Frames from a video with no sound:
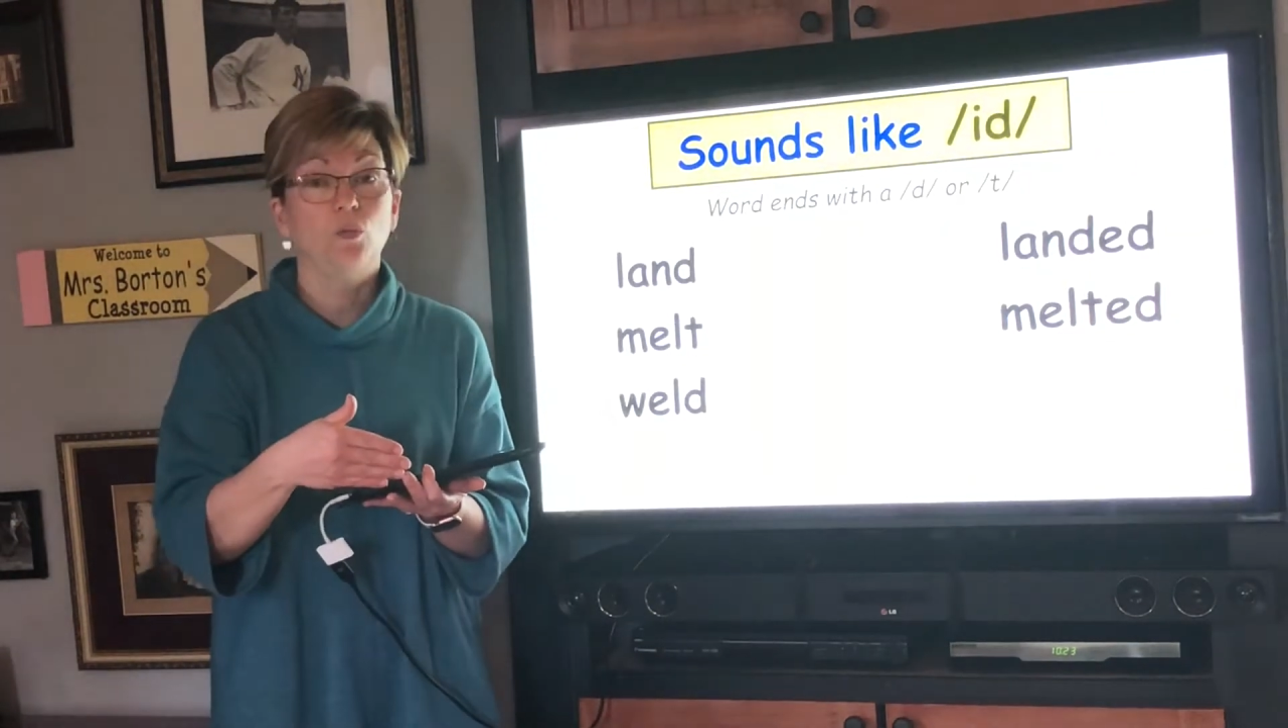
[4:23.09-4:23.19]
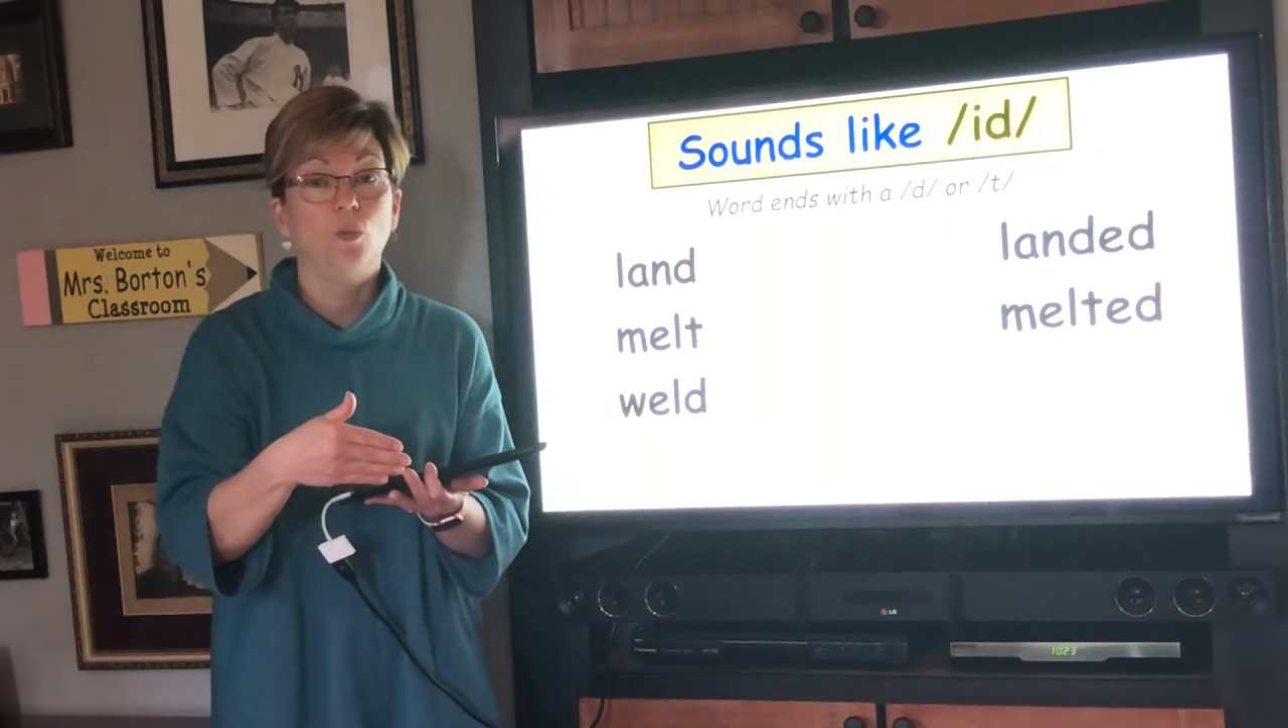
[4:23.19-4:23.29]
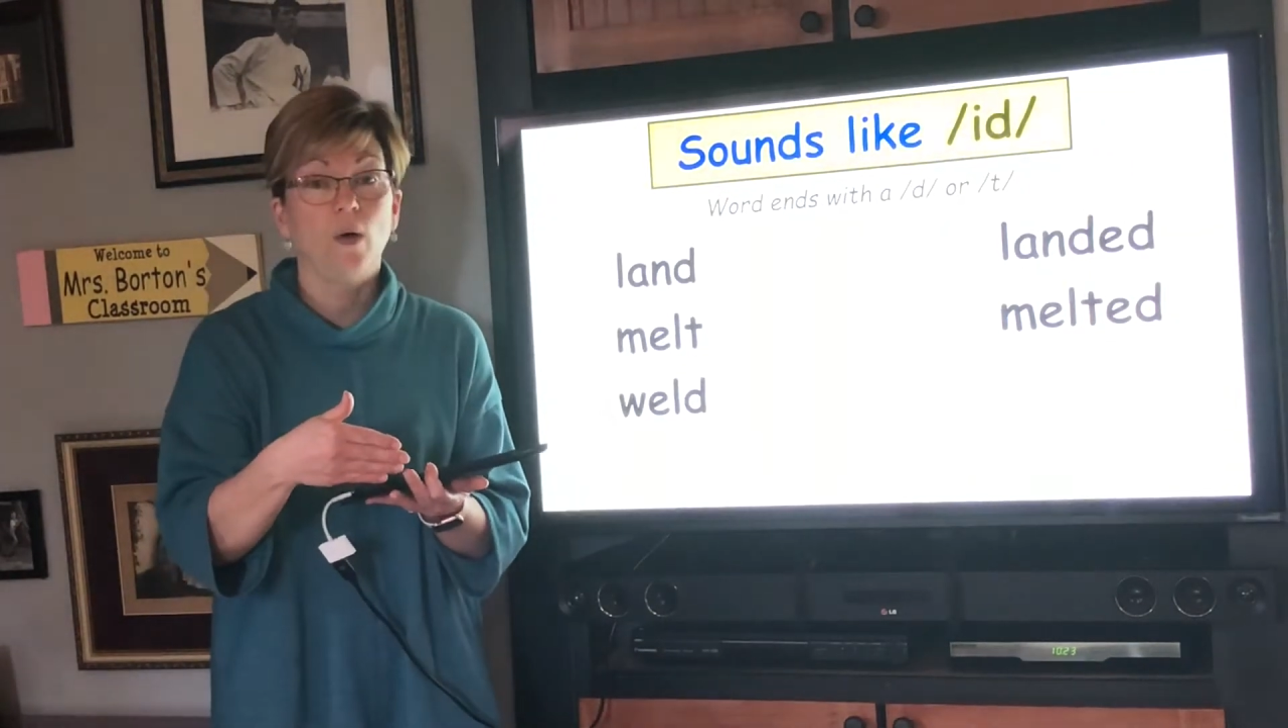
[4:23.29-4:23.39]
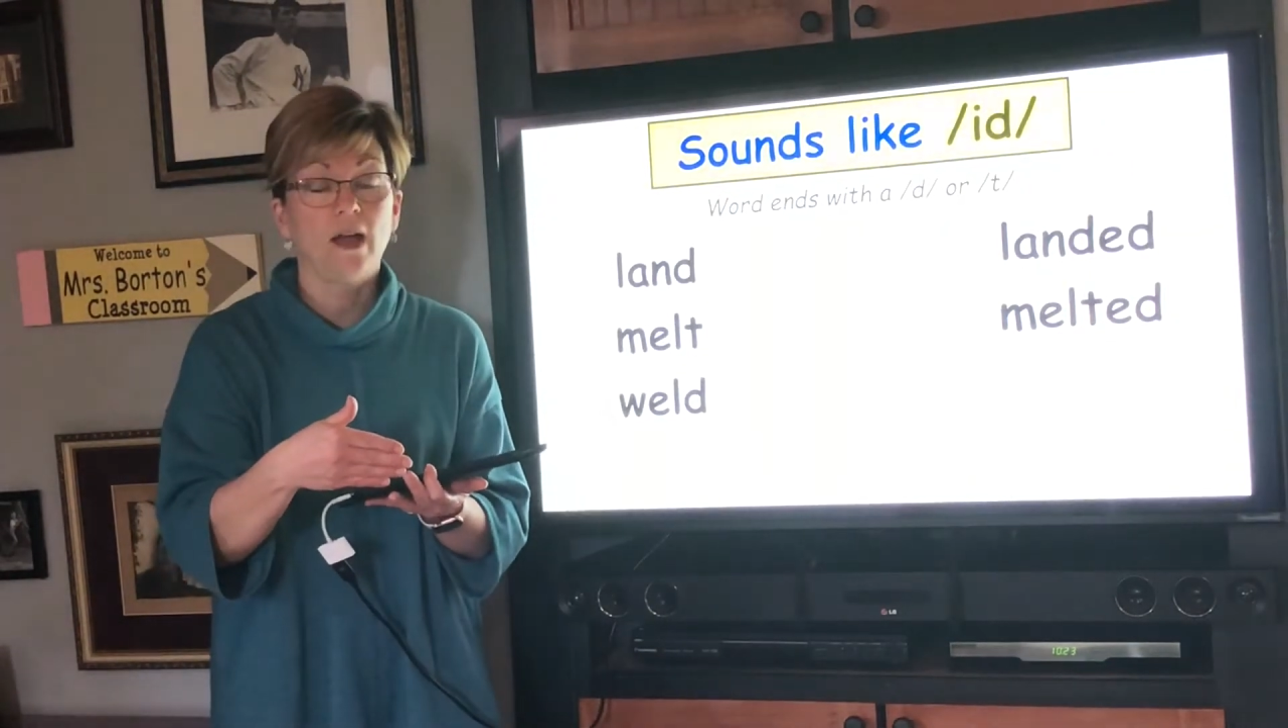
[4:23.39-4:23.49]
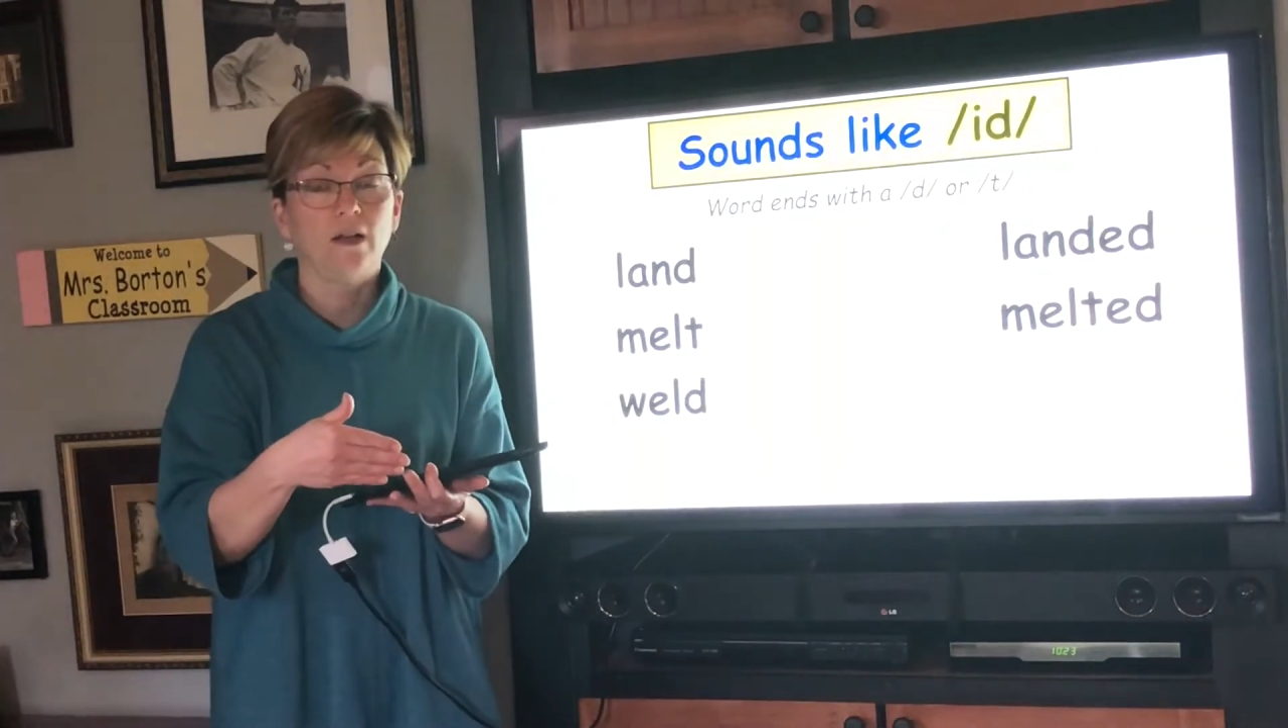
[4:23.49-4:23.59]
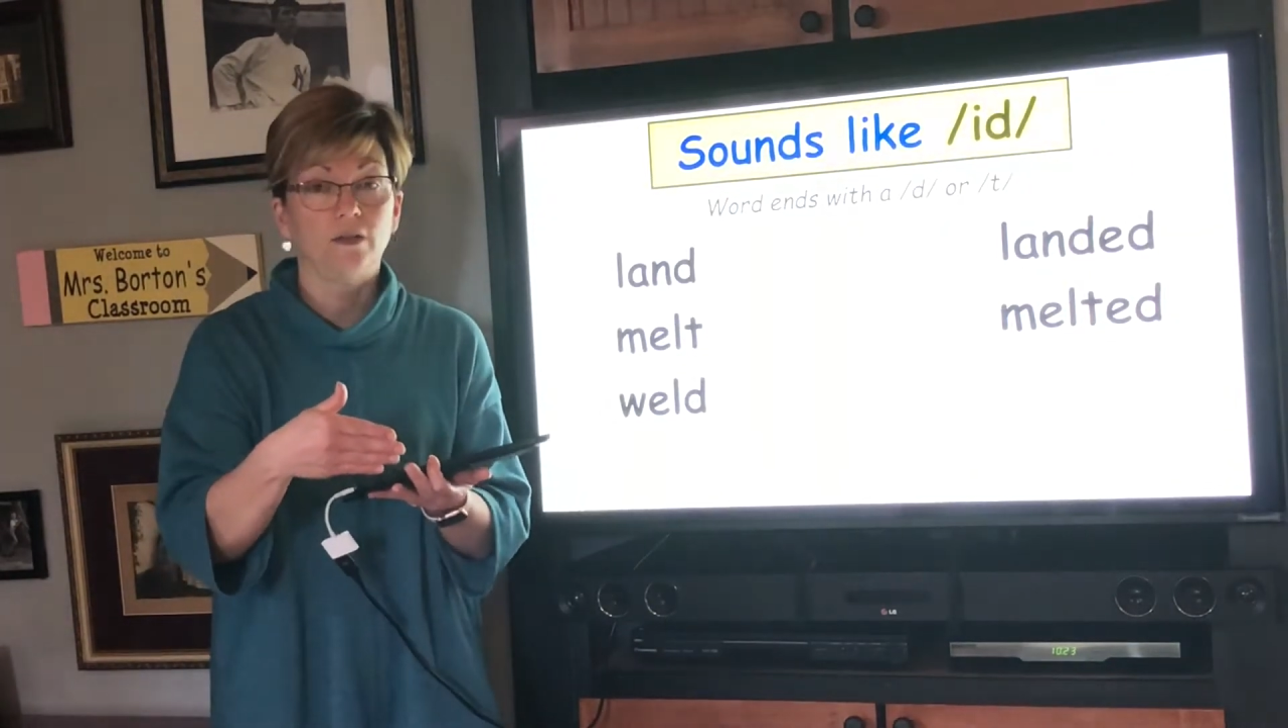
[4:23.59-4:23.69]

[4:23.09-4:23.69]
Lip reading: weld